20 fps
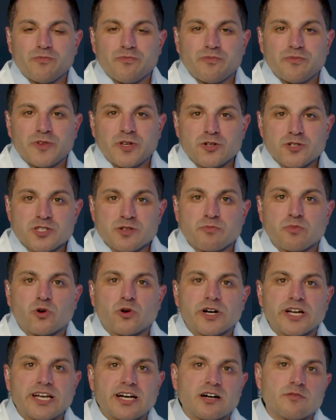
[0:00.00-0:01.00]
you're
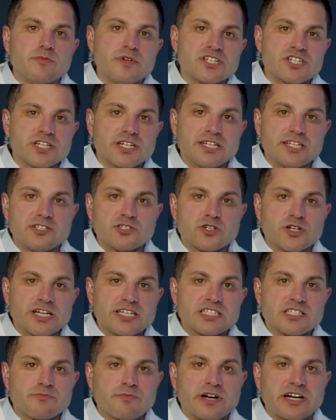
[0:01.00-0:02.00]
supporting our mission in
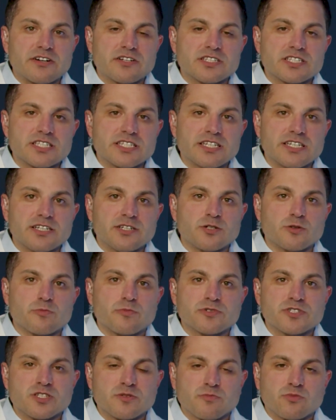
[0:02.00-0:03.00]
transparency, you're
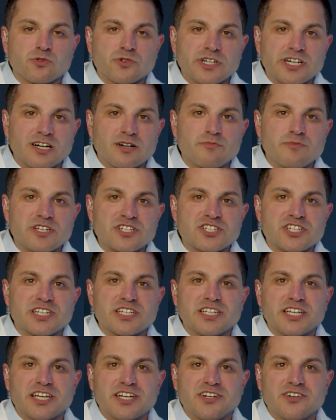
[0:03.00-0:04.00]
supporting our
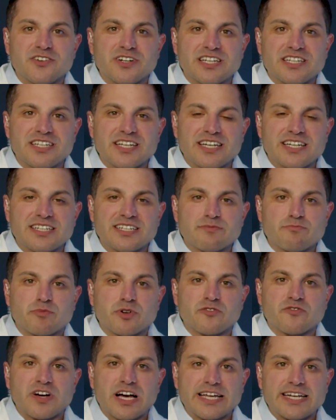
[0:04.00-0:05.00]
mission, you know, in
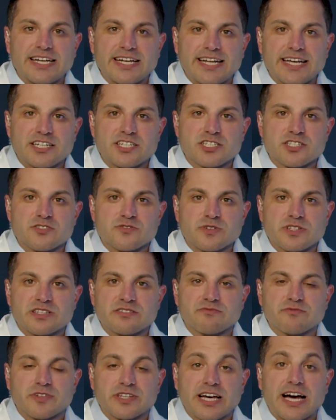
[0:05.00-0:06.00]
providing agents with
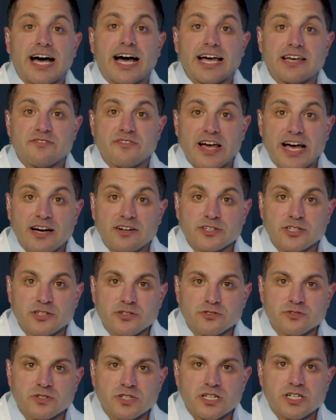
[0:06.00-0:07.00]
a high
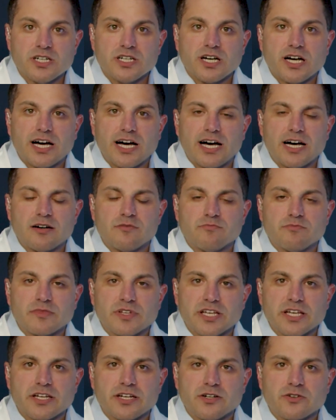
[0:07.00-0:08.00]
value,
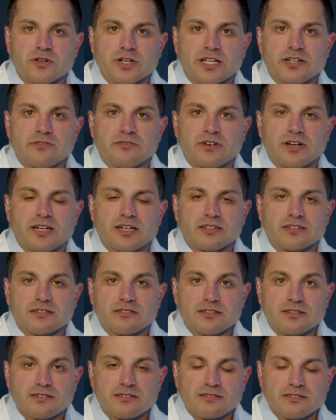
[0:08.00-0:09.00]
you know,
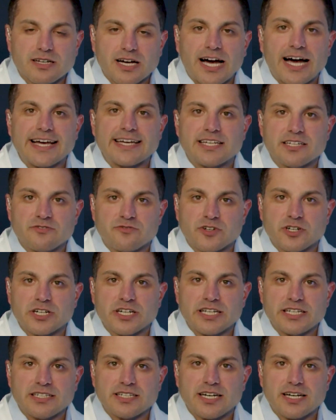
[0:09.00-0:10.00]
high
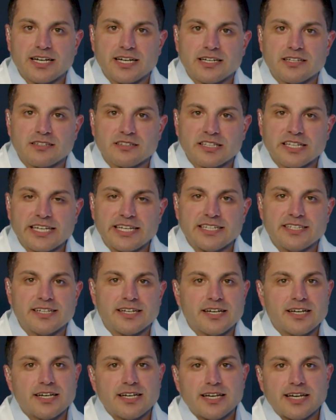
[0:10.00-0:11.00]
converting lead.
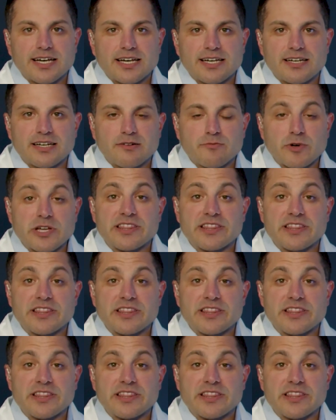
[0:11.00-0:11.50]
And we